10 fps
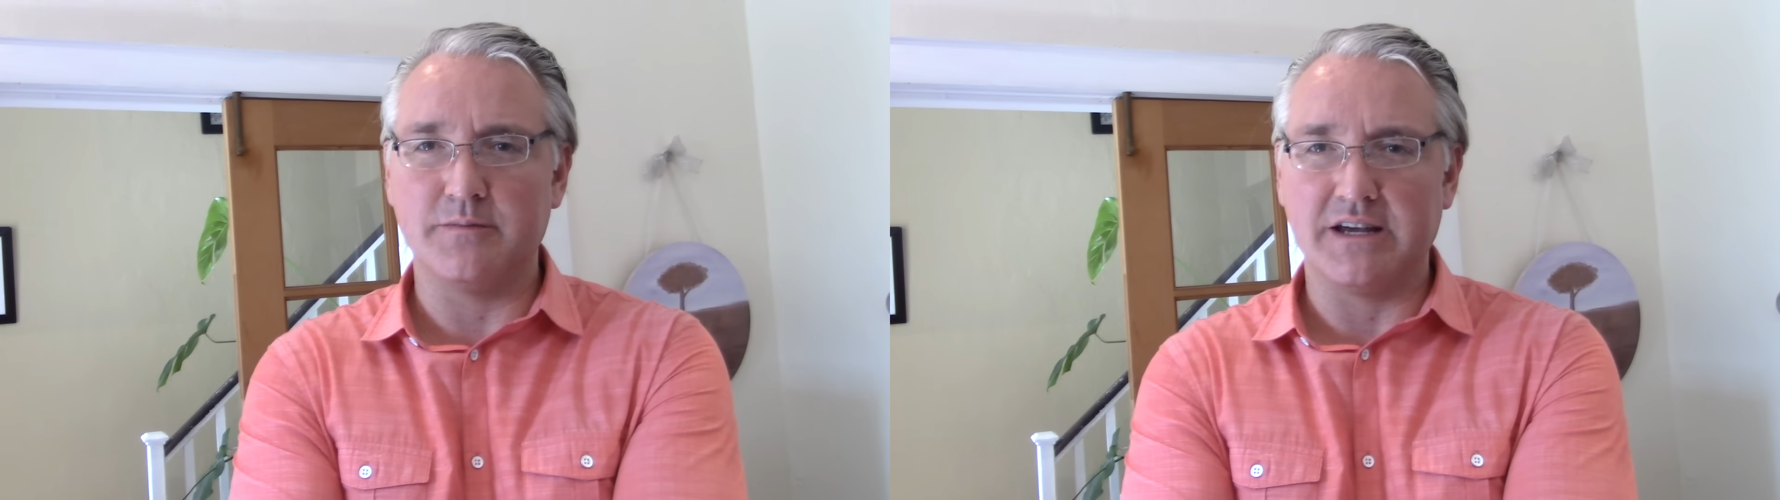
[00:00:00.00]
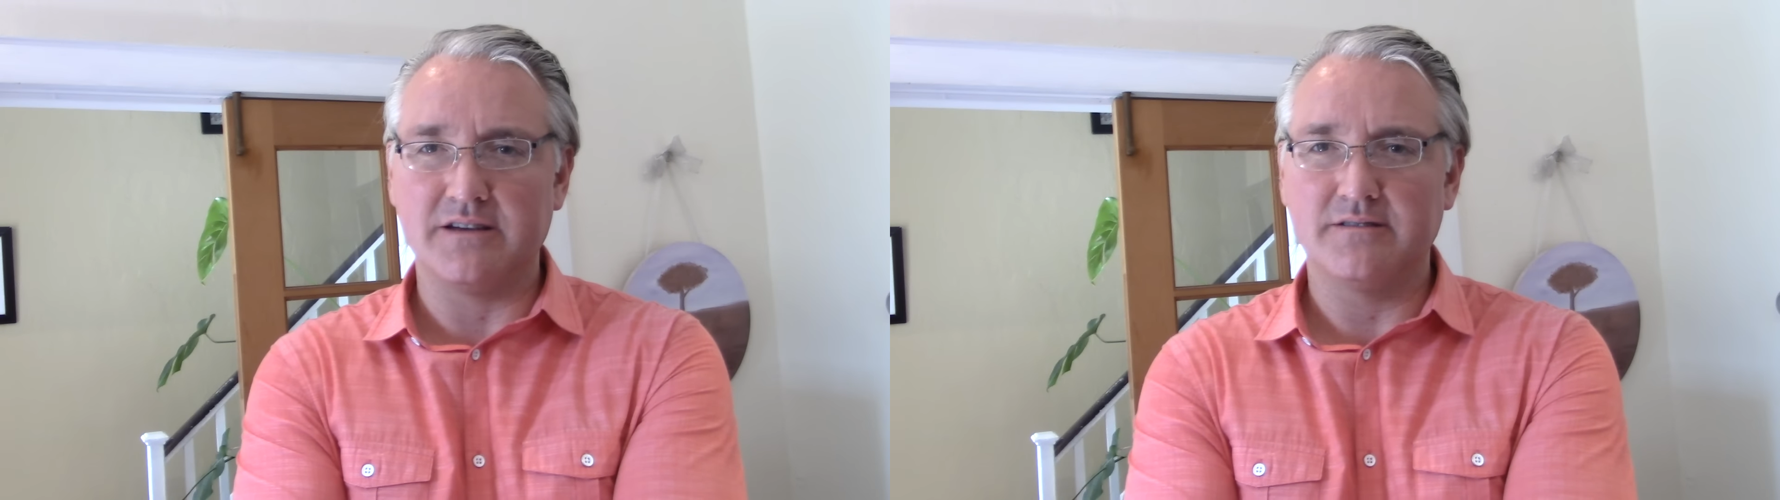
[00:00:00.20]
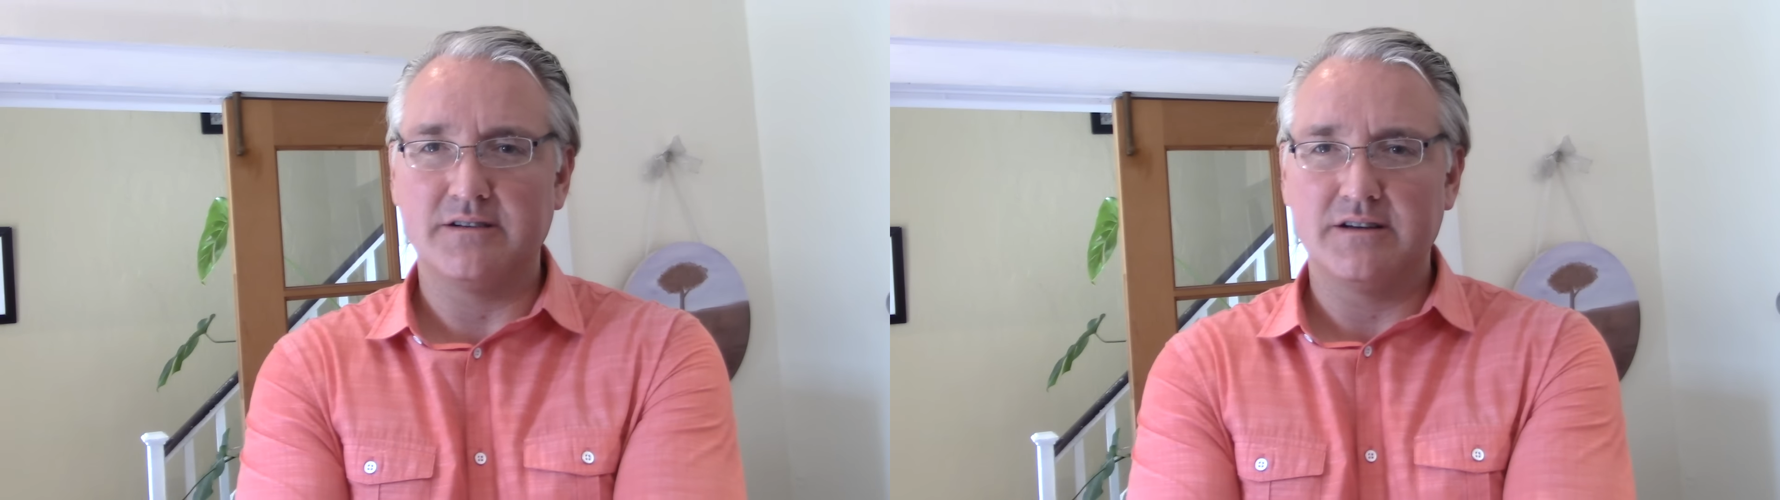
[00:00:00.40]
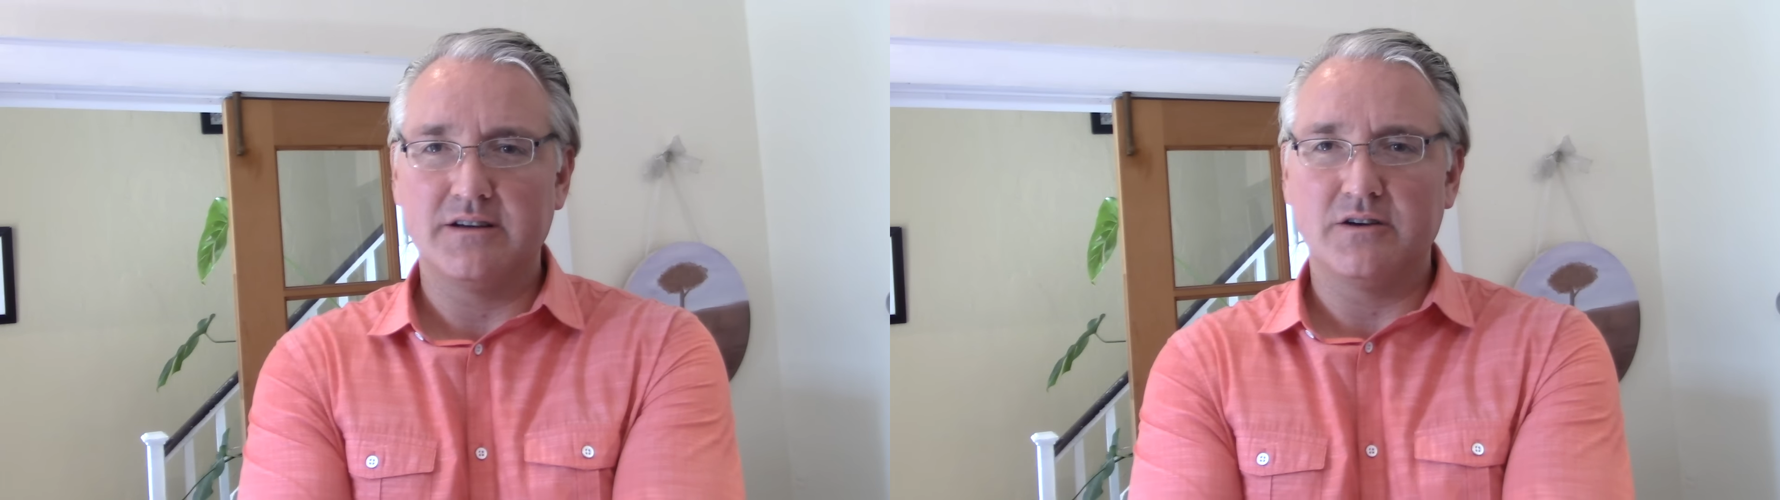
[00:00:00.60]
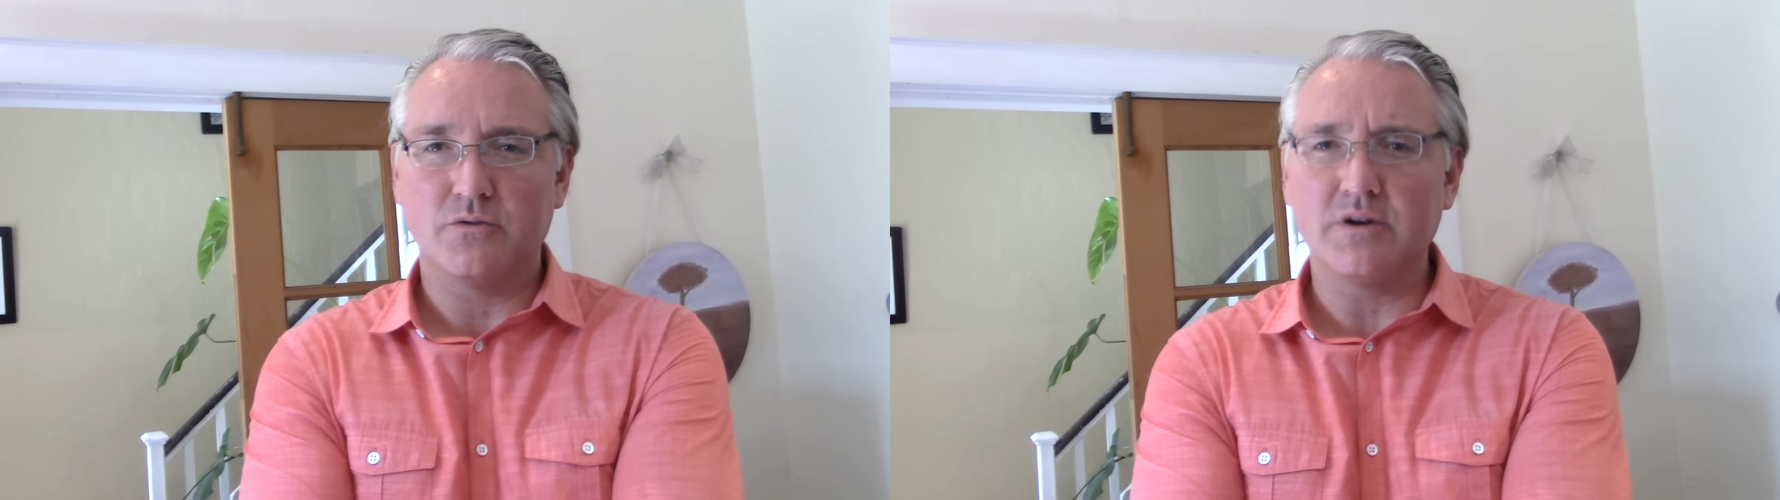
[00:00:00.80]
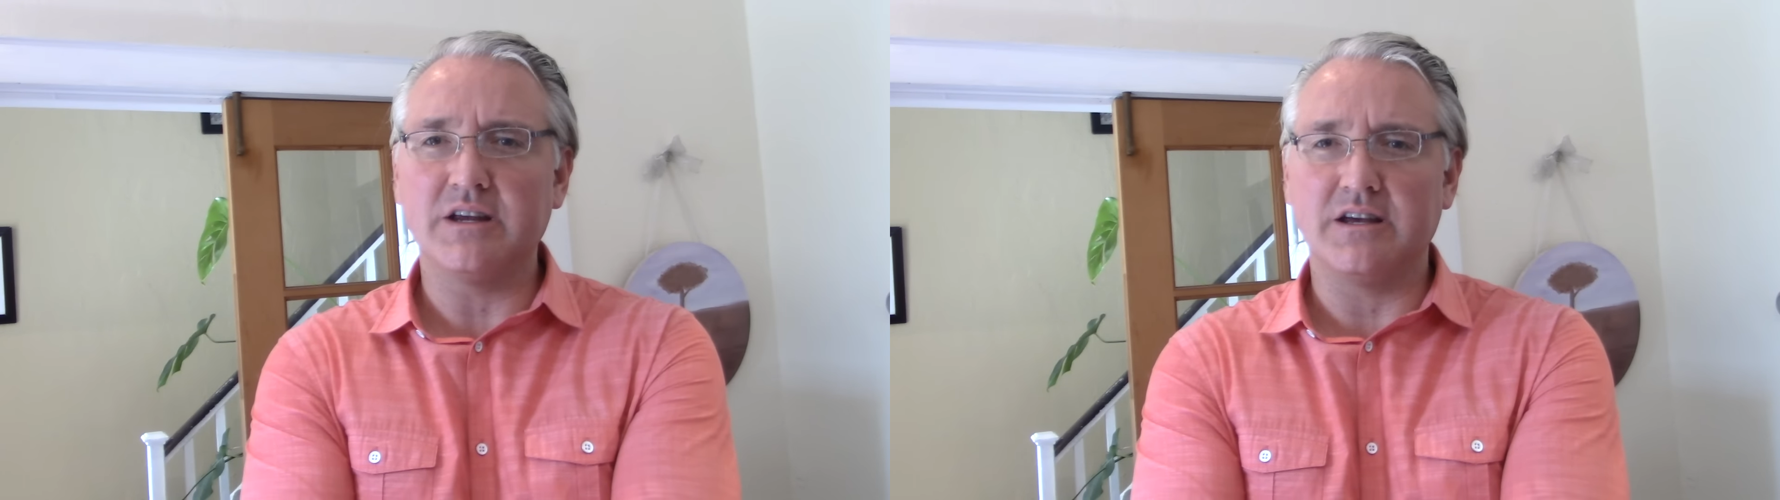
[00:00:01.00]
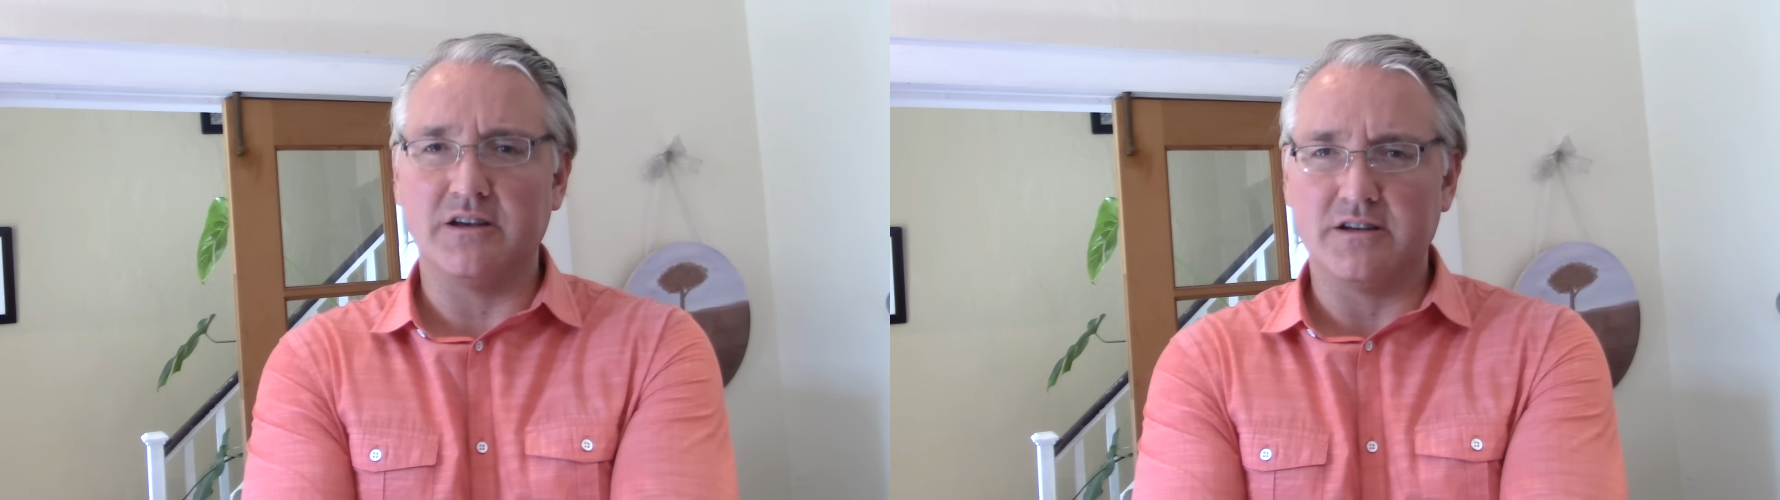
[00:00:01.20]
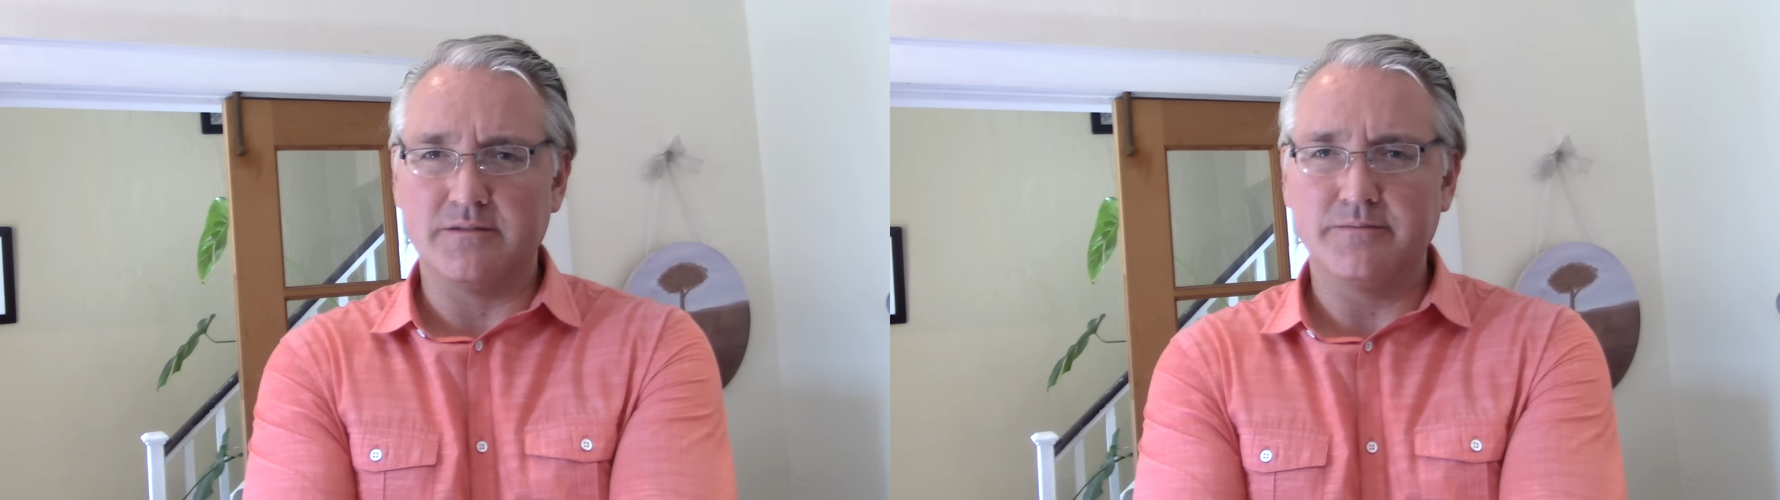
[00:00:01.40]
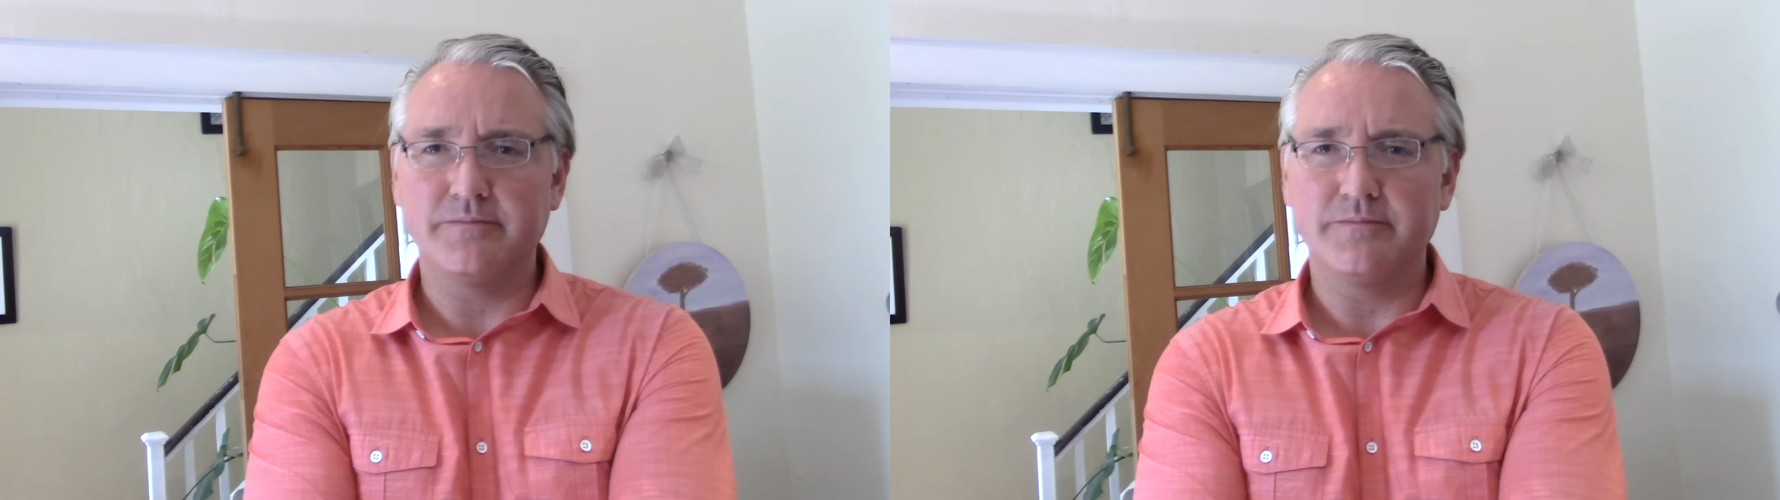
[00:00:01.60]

me, really good.